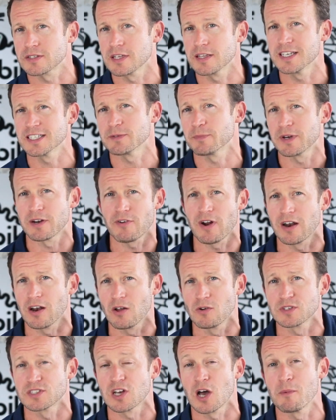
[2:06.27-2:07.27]
So these have been around a
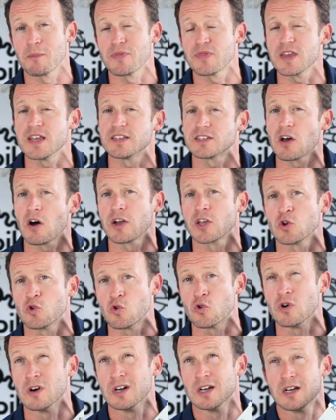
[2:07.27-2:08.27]
long time. These are
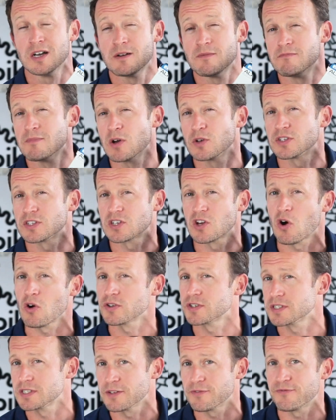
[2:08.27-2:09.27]
your most
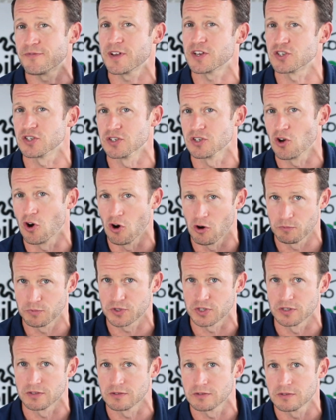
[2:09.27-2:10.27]
cost-efficient
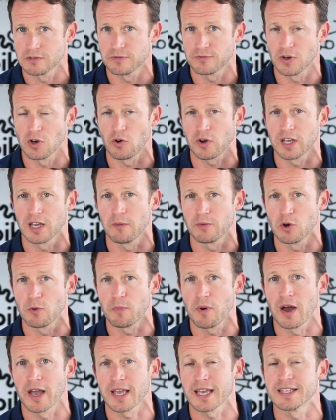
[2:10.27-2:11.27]
option for locking up your
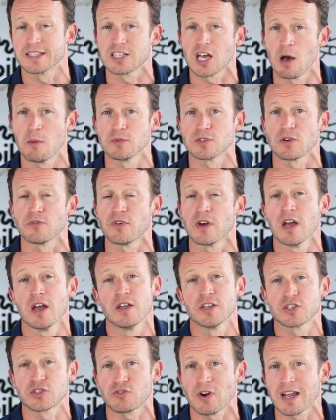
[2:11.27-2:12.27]
bike in terms of
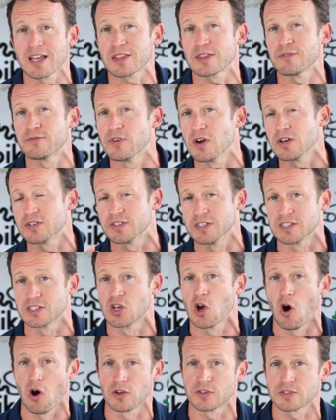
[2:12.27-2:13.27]
strength versus
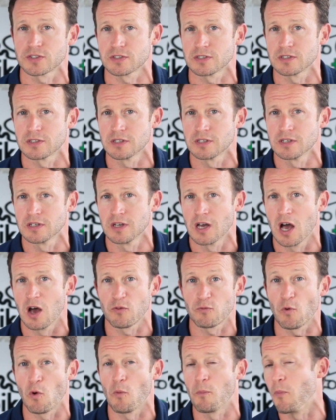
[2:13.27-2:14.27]
cost
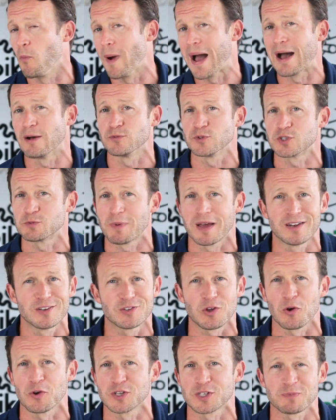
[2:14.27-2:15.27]
for pounds spent,
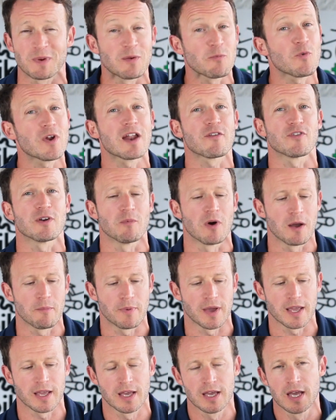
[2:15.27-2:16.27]
dollars spent, whatever it might
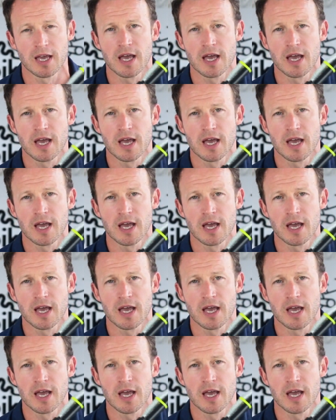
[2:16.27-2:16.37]
be.